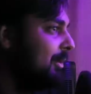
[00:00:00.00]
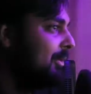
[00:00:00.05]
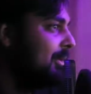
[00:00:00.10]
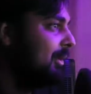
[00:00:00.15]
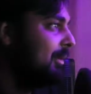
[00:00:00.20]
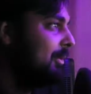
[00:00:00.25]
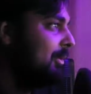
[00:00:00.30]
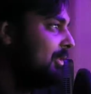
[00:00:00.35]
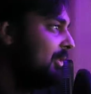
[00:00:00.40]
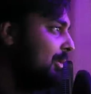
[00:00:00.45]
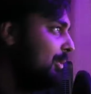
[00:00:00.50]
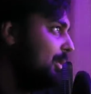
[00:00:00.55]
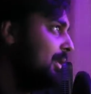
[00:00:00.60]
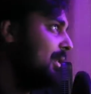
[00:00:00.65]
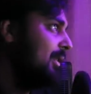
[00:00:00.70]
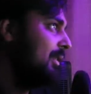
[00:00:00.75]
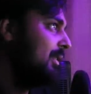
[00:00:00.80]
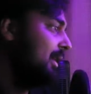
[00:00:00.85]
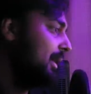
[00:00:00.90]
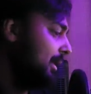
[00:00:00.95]
me let me see
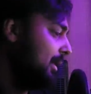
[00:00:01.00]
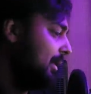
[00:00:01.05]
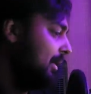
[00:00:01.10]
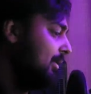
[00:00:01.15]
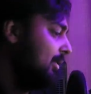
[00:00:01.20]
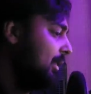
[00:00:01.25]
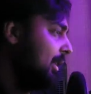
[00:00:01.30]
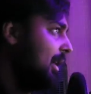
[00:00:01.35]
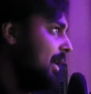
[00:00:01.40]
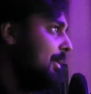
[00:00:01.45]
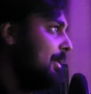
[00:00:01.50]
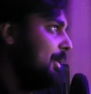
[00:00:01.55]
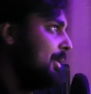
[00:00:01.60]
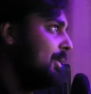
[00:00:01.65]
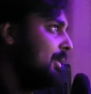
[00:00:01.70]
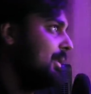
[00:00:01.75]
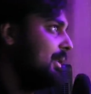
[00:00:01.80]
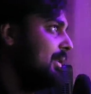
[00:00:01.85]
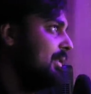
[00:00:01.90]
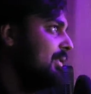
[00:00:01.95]
what dick as a
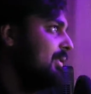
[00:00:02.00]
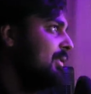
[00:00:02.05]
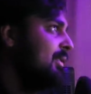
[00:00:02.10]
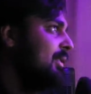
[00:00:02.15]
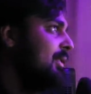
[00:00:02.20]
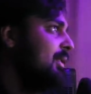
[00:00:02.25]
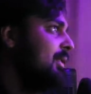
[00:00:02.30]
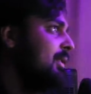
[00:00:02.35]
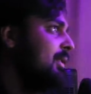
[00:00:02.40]
chemical is.